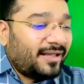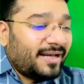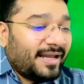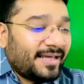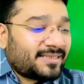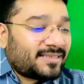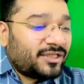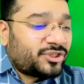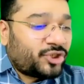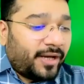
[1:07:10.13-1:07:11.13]
Ind AS, the
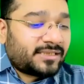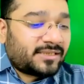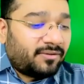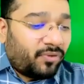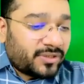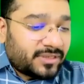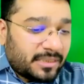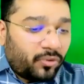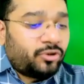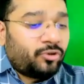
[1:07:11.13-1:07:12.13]
choice was
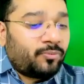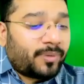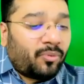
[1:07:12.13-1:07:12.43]
removed to promote